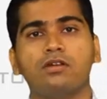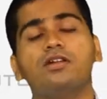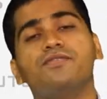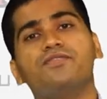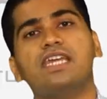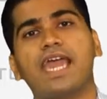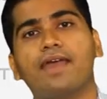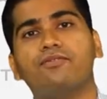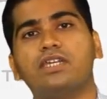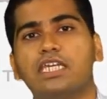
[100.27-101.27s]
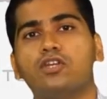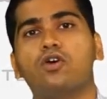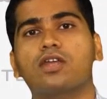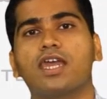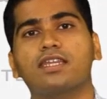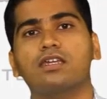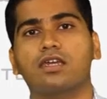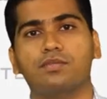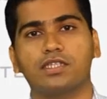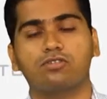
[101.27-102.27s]
Third, we have
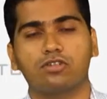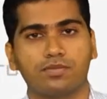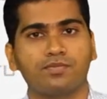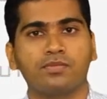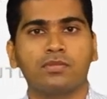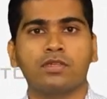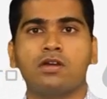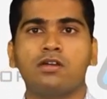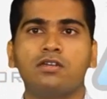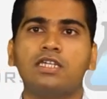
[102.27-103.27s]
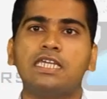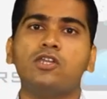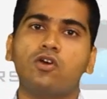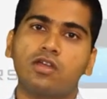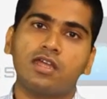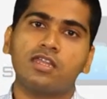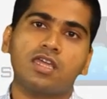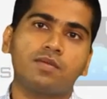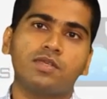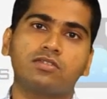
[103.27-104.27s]
inorganic chemistry. Under
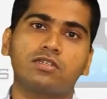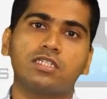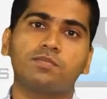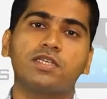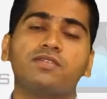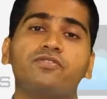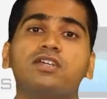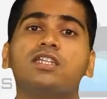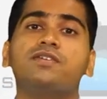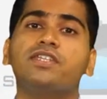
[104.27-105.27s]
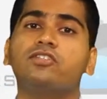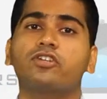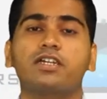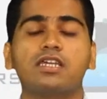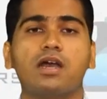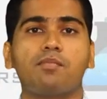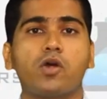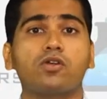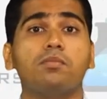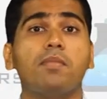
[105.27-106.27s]
inorganic chemistry, specifically we study
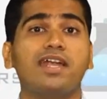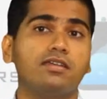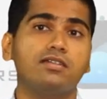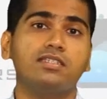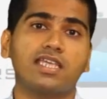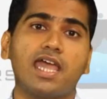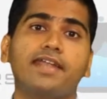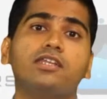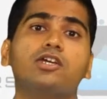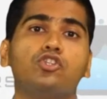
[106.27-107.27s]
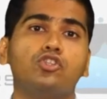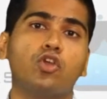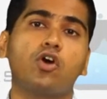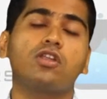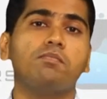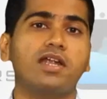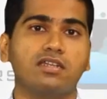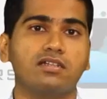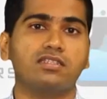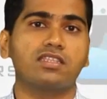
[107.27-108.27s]
about metals and
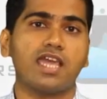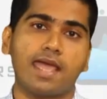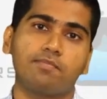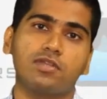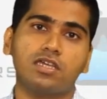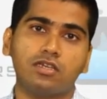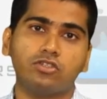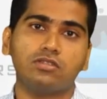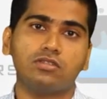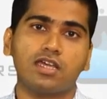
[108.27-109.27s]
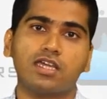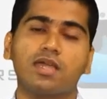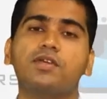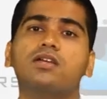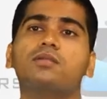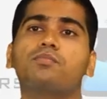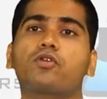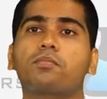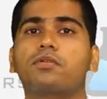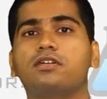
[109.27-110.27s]
non-metals, their applications, their chemical
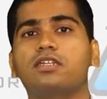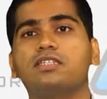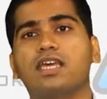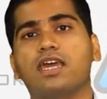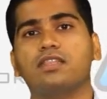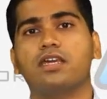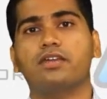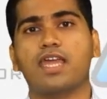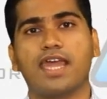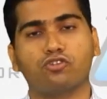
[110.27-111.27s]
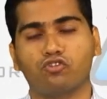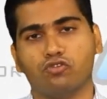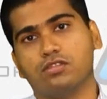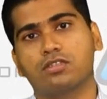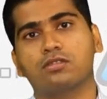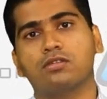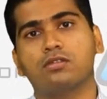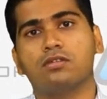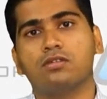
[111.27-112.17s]
properties and their reactions.